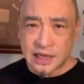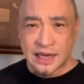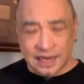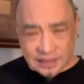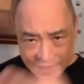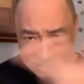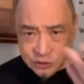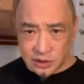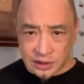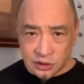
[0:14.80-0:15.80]
as get
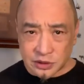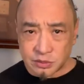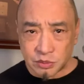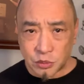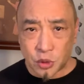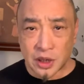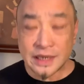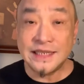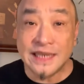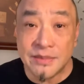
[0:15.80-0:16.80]
you a little more
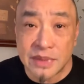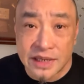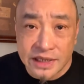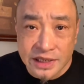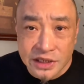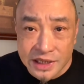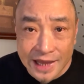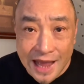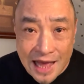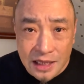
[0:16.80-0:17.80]
deepened into the
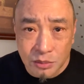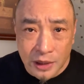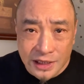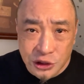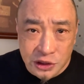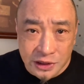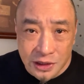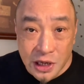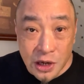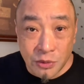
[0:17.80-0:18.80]
calibration
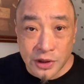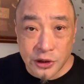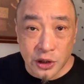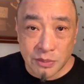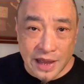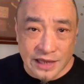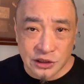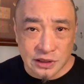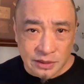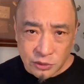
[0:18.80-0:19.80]
with your pendulum,